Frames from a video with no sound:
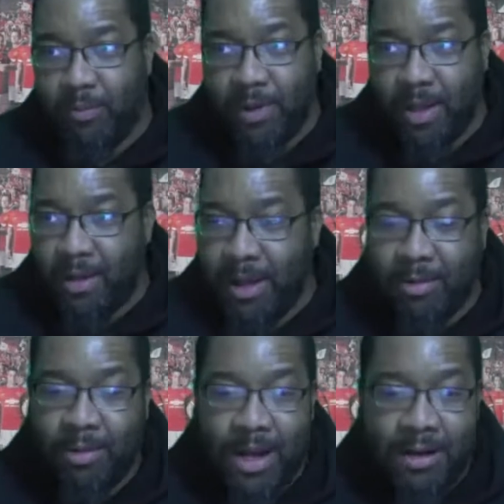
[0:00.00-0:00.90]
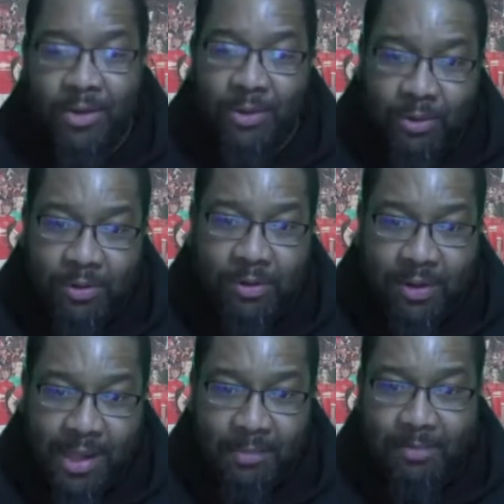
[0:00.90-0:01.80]
has gotten used to
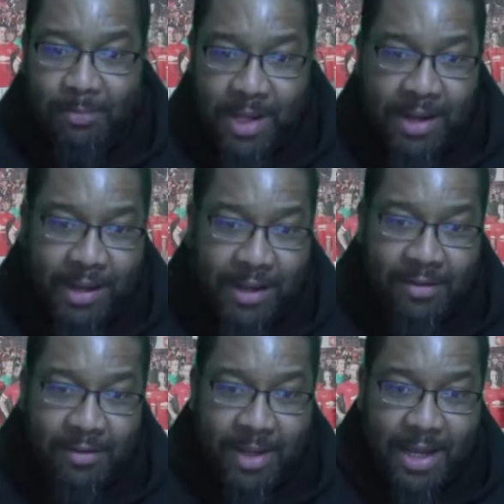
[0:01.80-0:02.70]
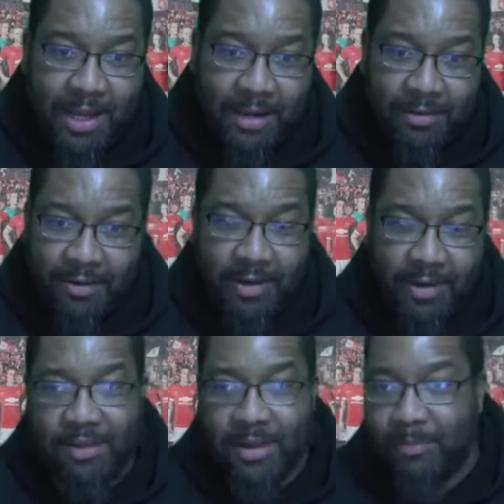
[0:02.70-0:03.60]
teams playing against him like that, so he
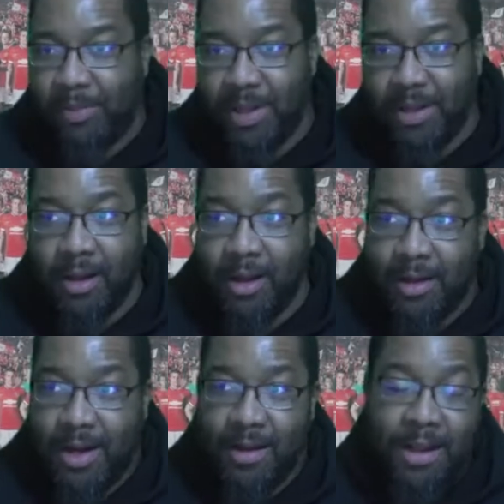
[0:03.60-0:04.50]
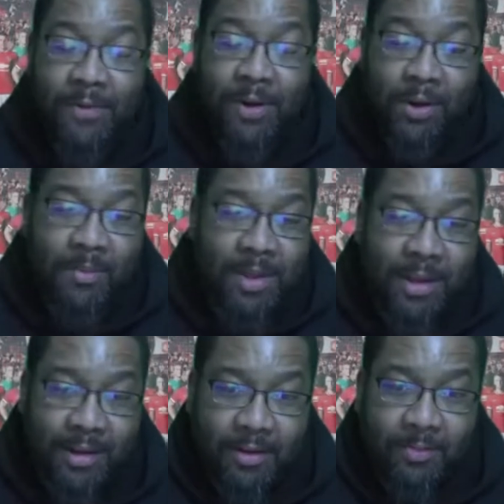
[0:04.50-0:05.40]
simply, and even the
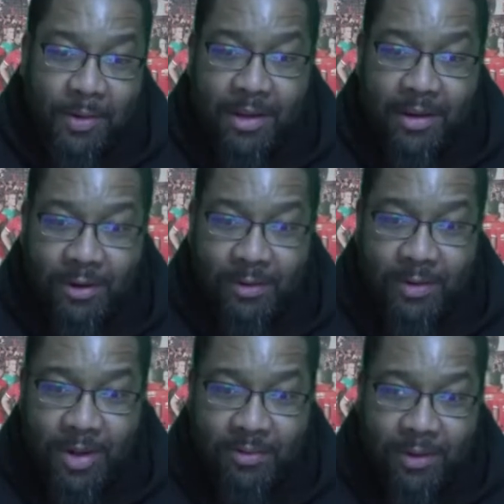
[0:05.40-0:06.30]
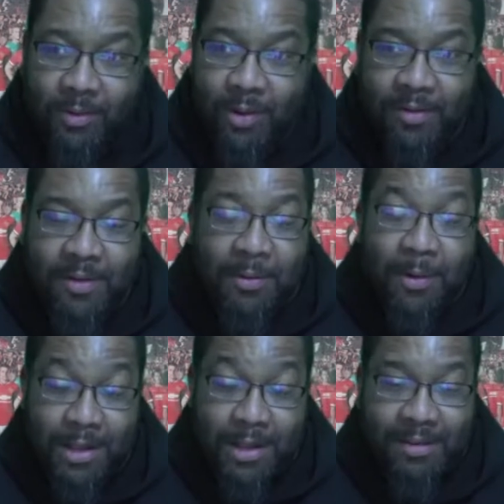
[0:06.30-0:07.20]
commentators pointed it out to that, so it's not
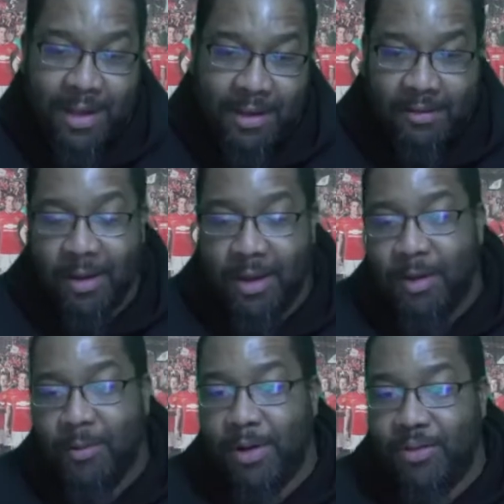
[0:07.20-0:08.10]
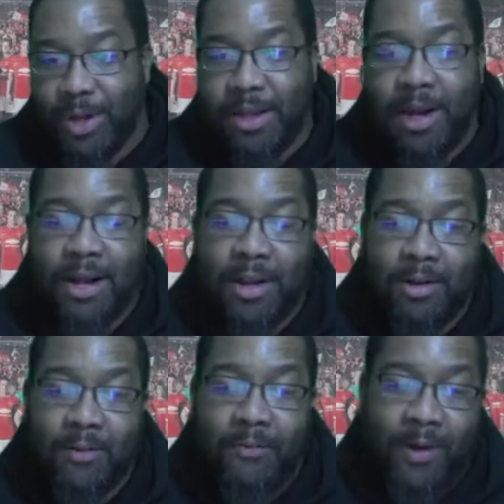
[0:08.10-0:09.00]
rocket science. When Trent Arnold
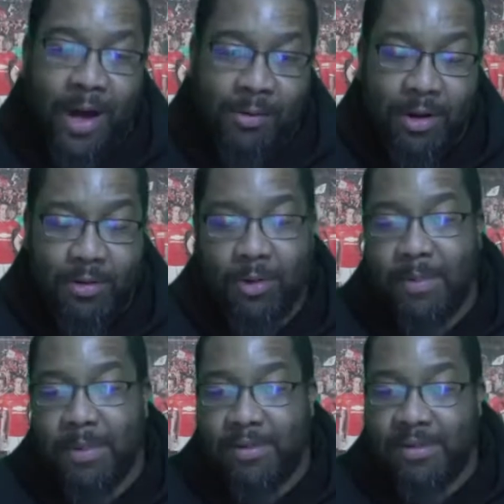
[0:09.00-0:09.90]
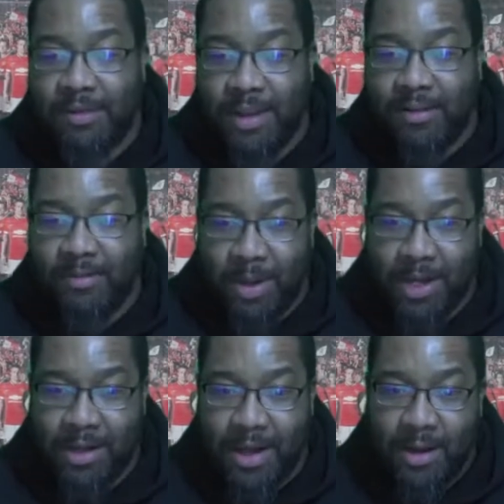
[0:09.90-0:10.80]
go forward, Robertson stays back,
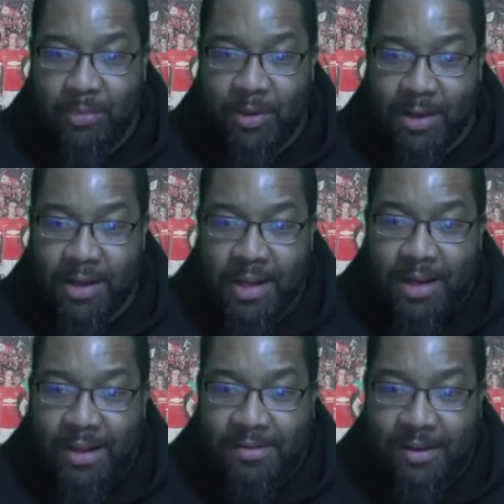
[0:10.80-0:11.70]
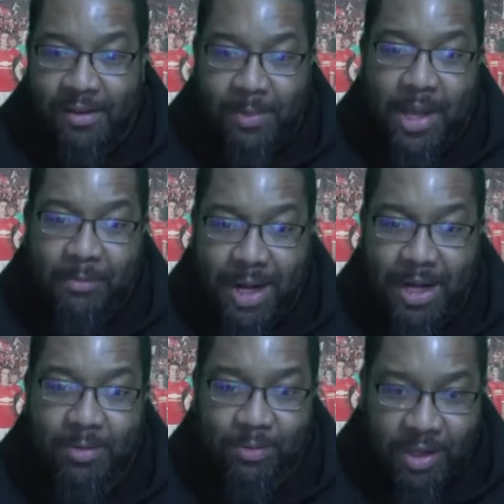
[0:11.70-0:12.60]
and in essence play a back
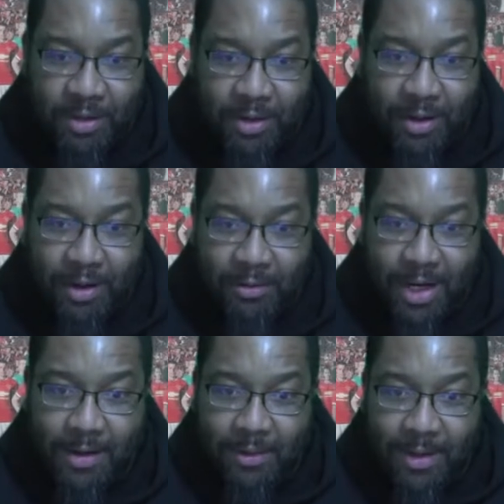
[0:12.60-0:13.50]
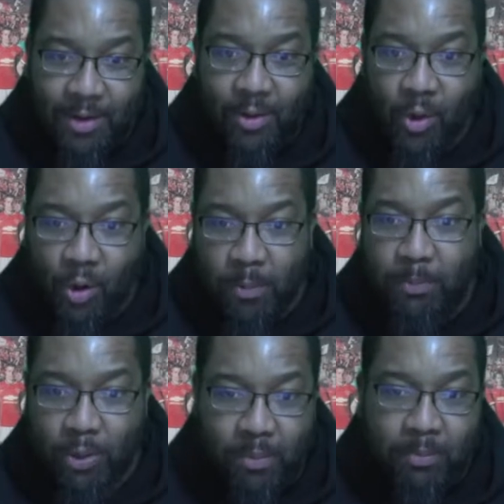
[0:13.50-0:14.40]
three, right? They don't
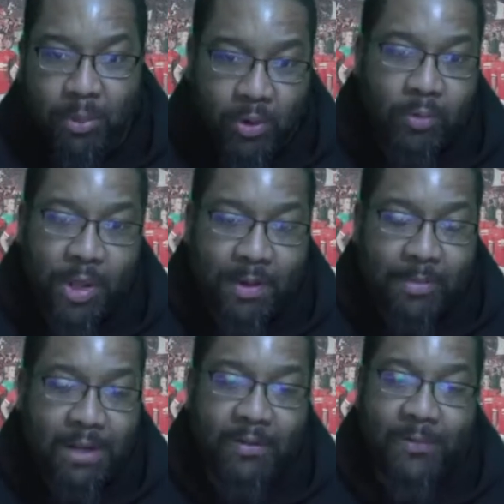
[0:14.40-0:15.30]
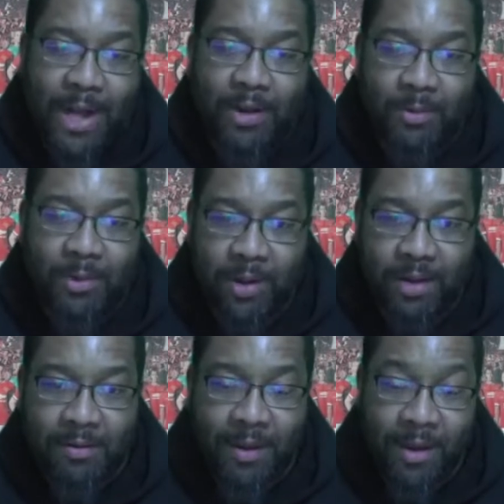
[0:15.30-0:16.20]
put both wing backs flying up the
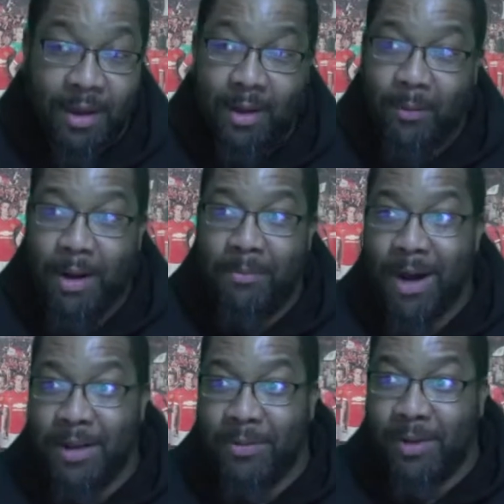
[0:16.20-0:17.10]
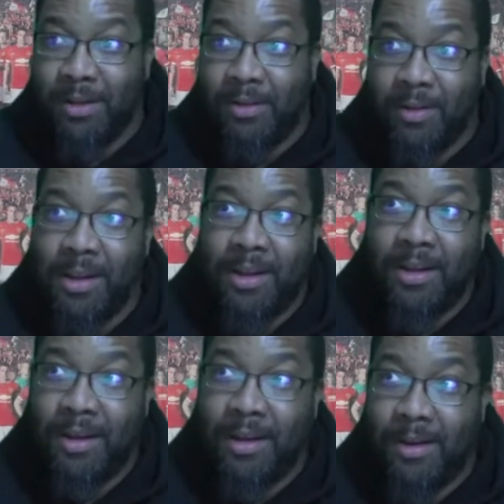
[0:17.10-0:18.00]
wings. What Man U did today
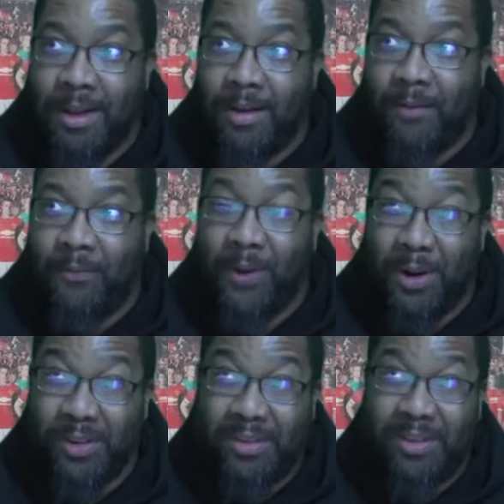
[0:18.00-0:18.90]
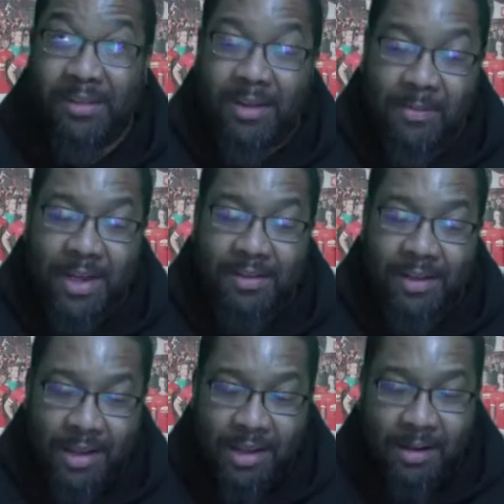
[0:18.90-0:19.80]
in the first 60 minutes of the
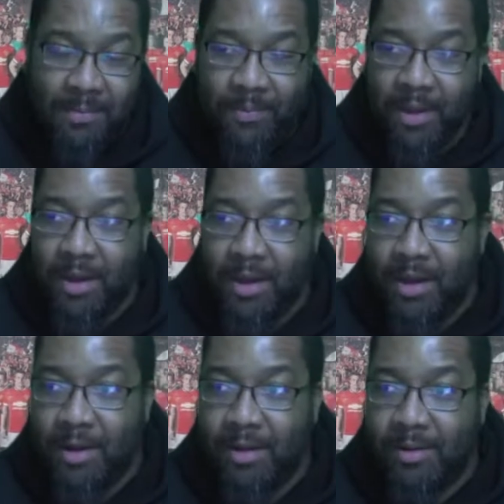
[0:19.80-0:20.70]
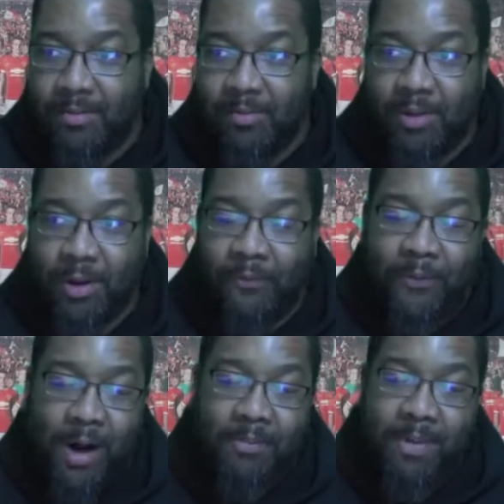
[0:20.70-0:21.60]
game, their
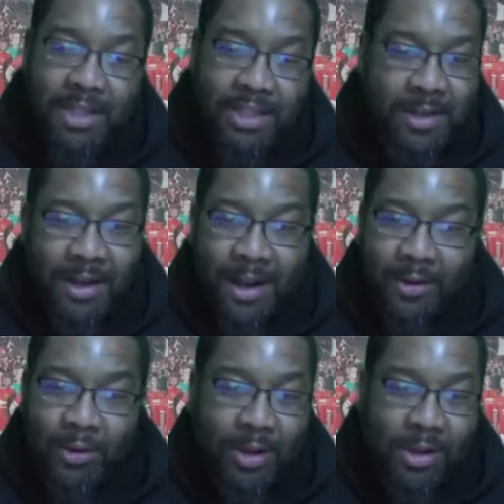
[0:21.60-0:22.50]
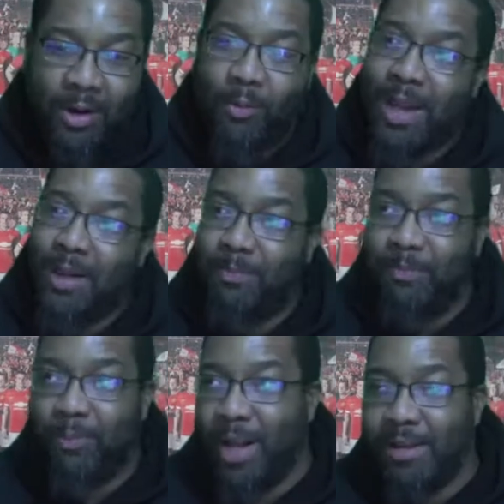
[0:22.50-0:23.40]
formation, I don't care what
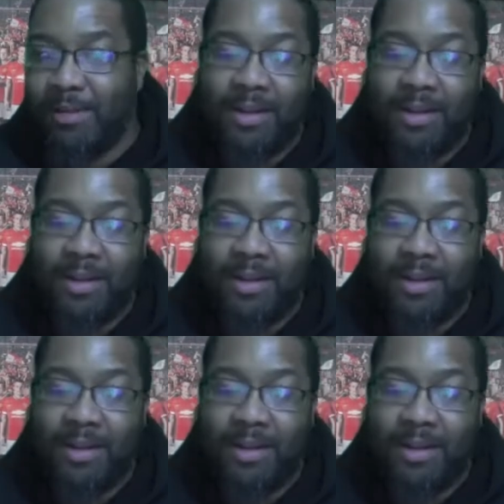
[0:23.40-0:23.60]
they see on